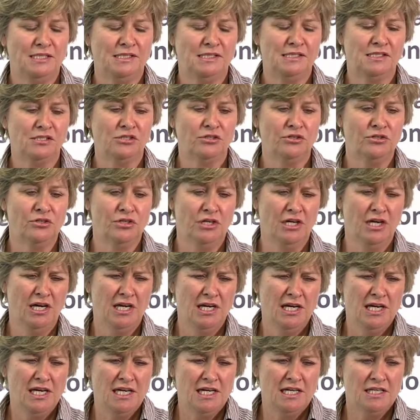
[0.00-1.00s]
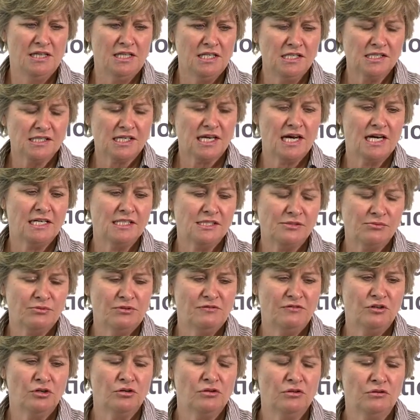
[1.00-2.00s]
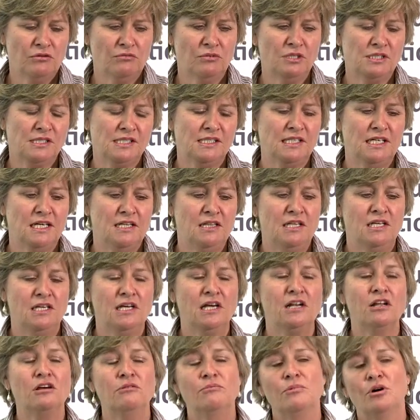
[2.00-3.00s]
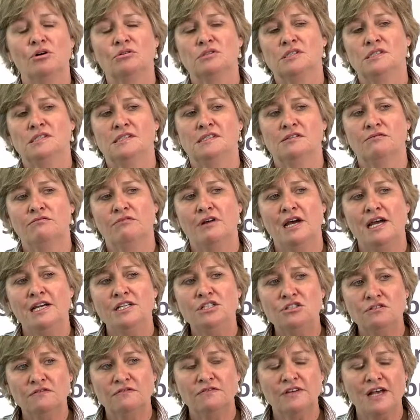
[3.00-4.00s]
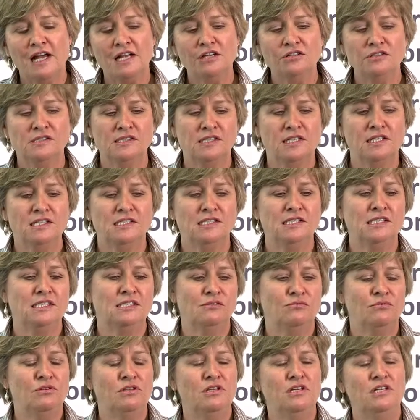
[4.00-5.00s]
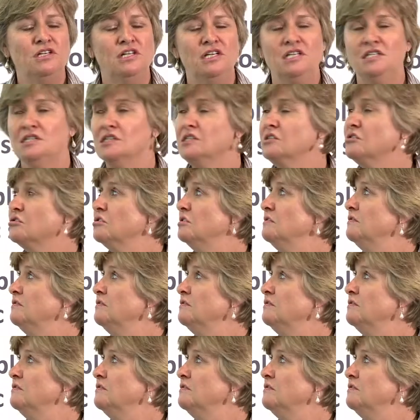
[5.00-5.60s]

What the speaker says: So in this case, we've got, once again, the yellow box is the range of values that exist within industry